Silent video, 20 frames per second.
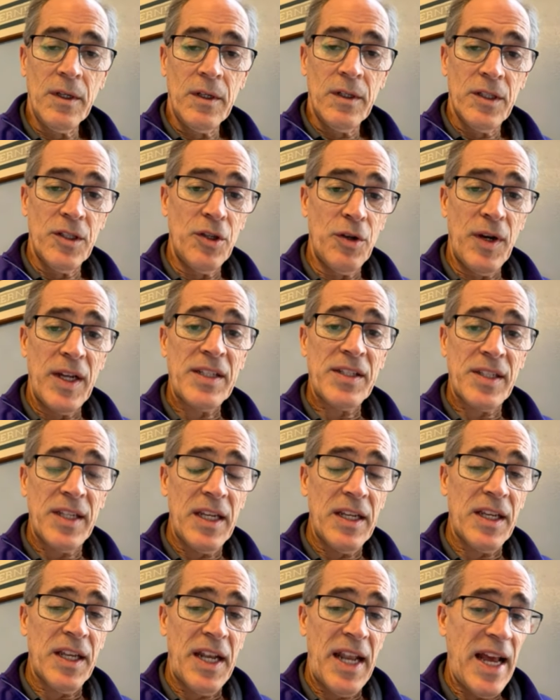
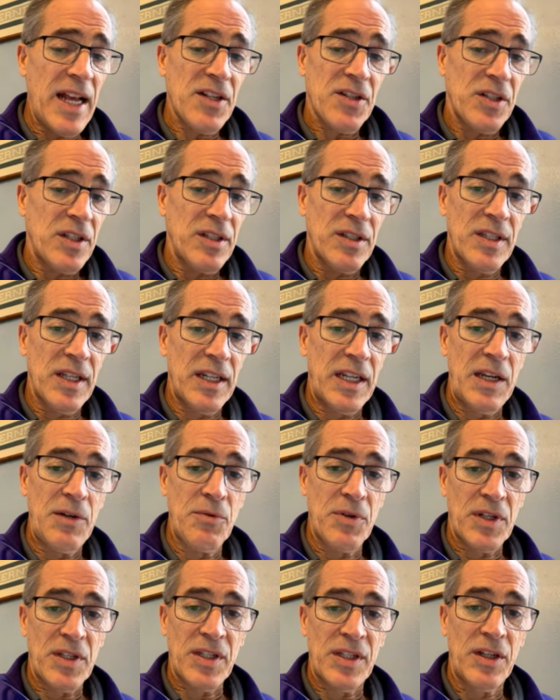USC connections that he
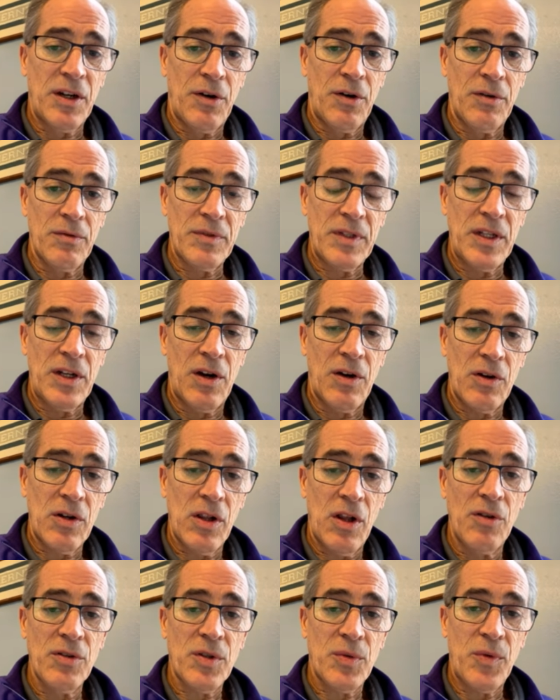was still, you know,
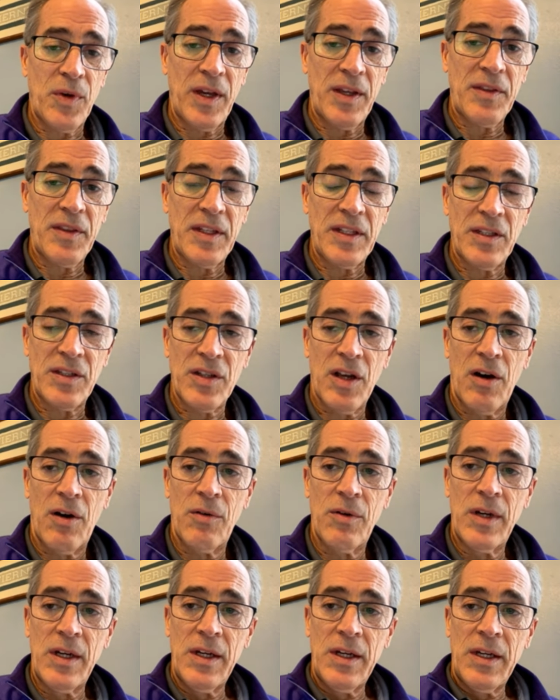close with. And
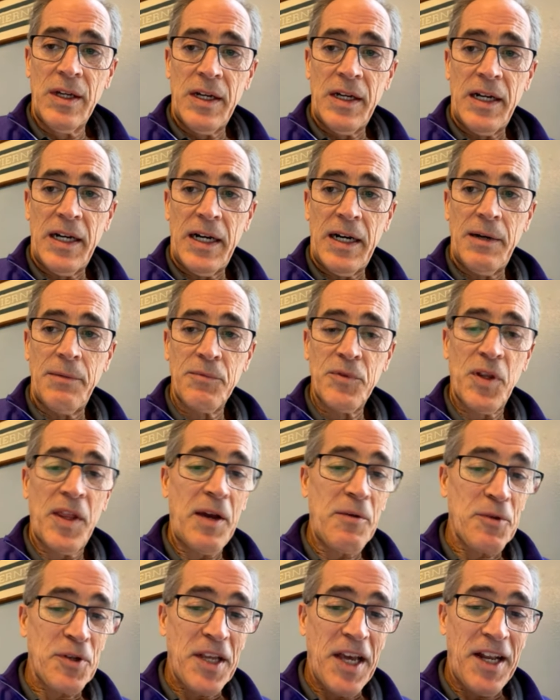so, so
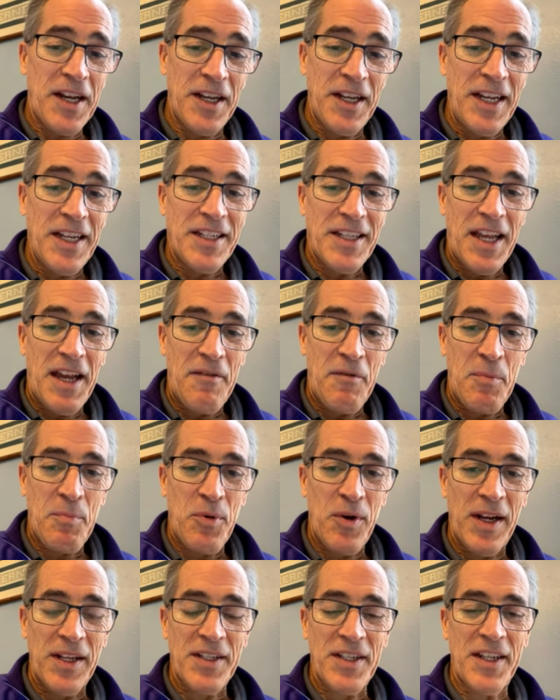that was kind of neat to have a
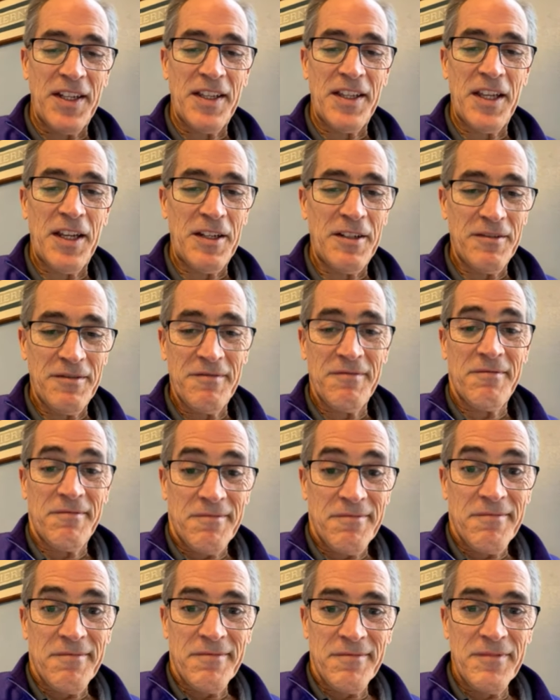president that,
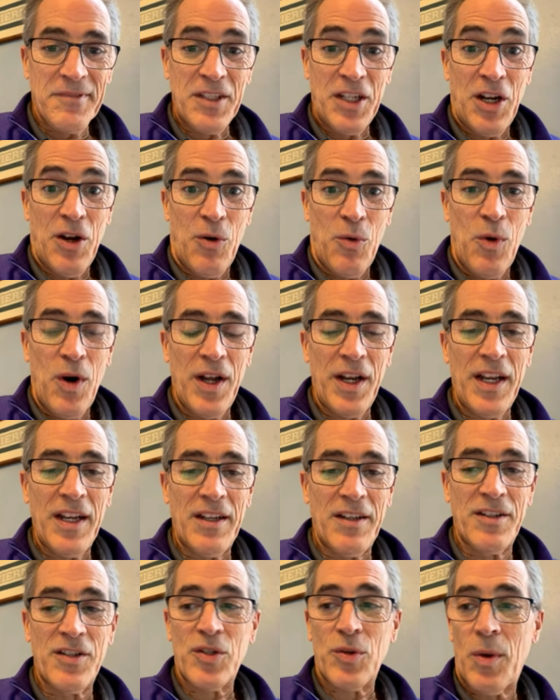you know,
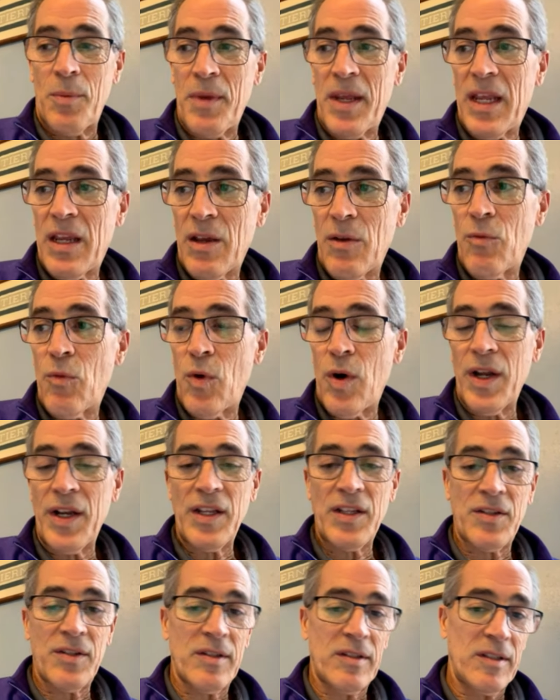wanted swimming and
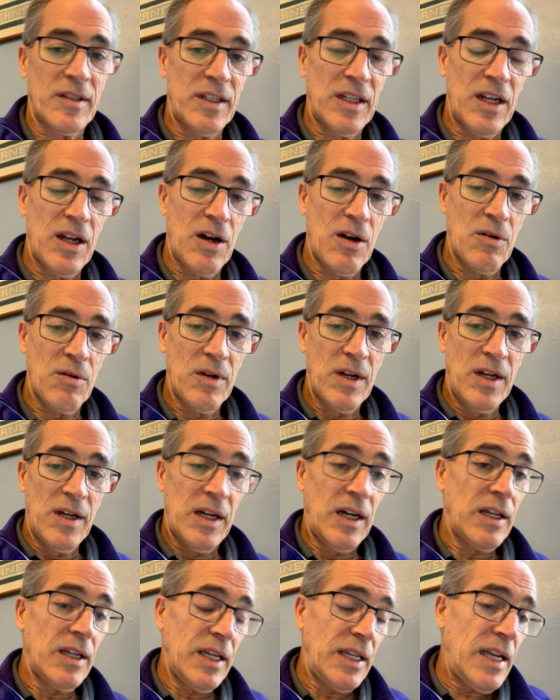wanted, you know,
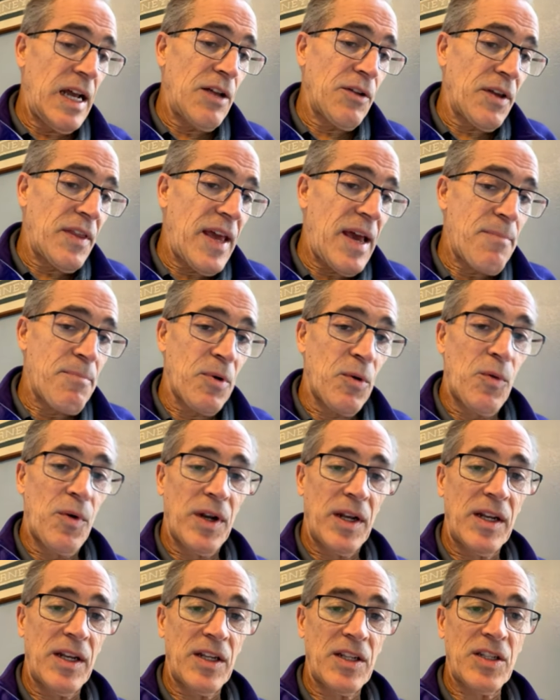and not only that, but
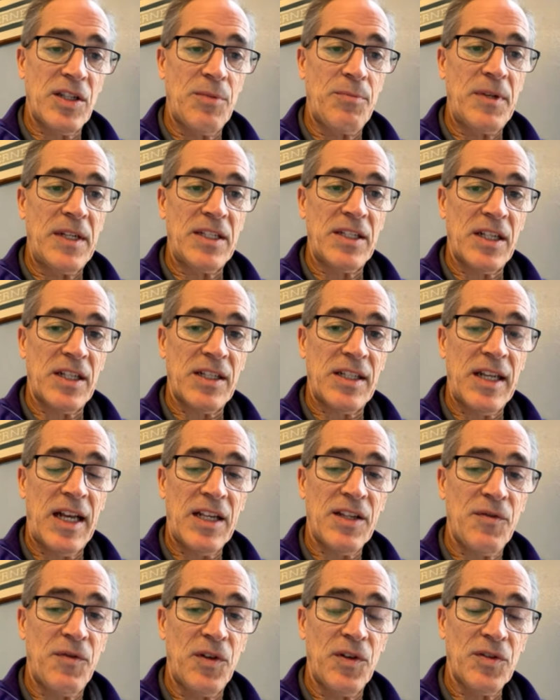wanted us to be
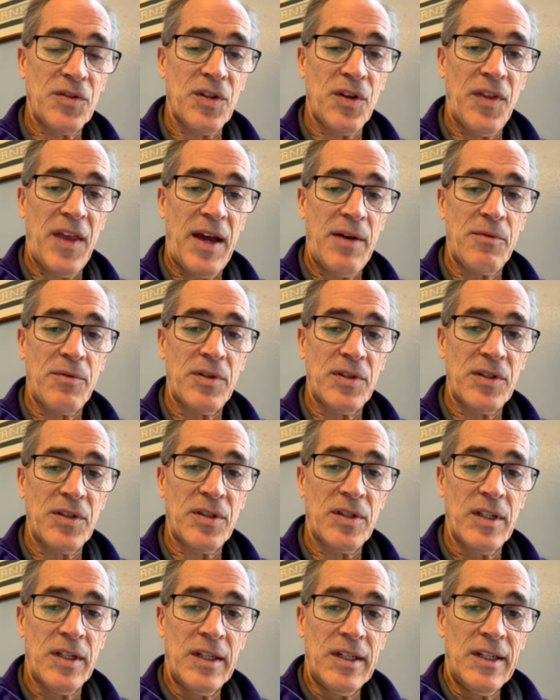successful. So that
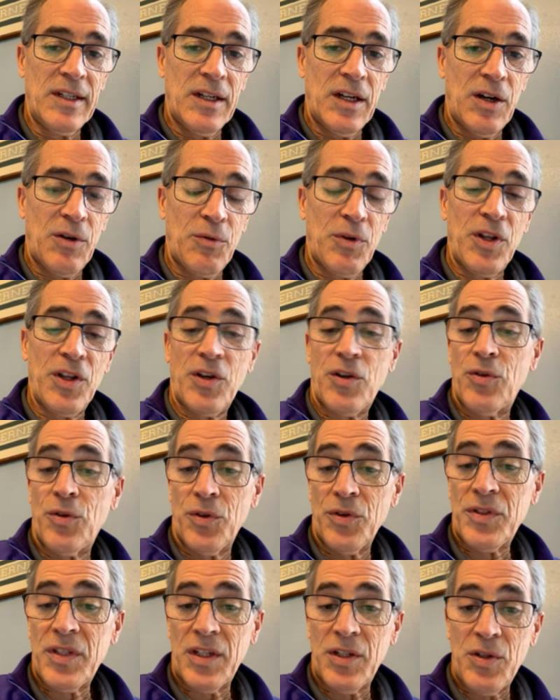was a really
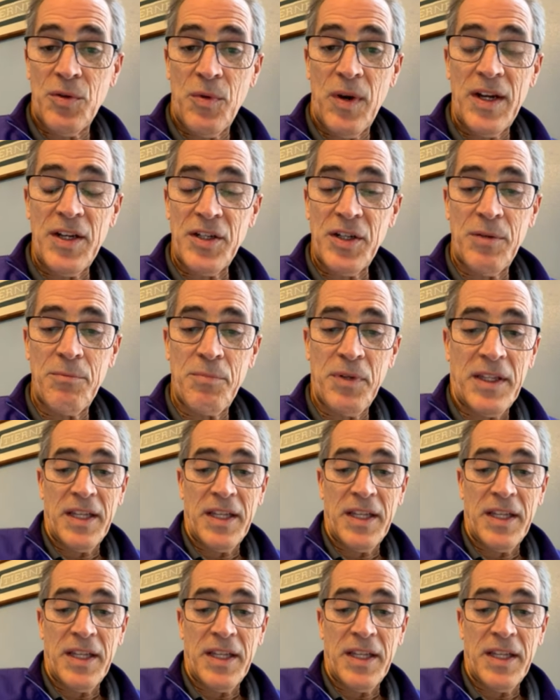cool situation, but